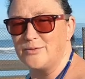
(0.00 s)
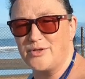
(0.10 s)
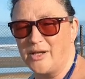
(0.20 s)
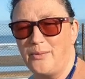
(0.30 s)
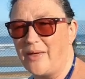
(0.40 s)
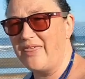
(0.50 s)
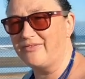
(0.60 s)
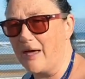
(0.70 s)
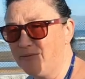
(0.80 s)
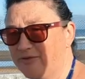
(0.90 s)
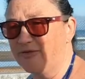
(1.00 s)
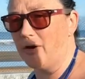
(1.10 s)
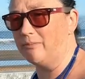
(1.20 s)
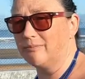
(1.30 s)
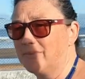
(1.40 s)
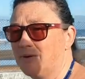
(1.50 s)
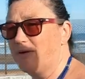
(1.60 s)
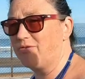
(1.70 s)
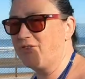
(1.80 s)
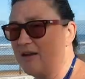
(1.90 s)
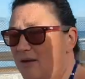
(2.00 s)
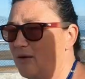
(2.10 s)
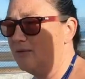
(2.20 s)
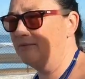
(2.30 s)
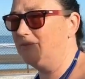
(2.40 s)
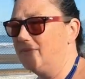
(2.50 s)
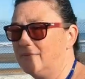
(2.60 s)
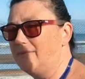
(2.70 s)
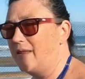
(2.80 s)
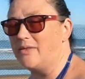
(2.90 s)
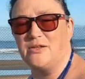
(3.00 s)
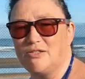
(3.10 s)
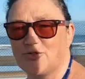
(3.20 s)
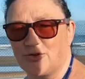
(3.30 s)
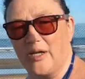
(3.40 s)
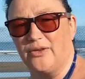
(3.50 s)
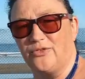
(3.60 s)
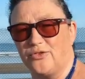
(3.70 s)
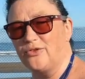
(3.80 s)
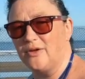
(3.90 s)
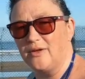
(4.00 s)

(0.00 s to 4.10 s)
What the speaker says: Don't know where they've come from, because they're not in these streets,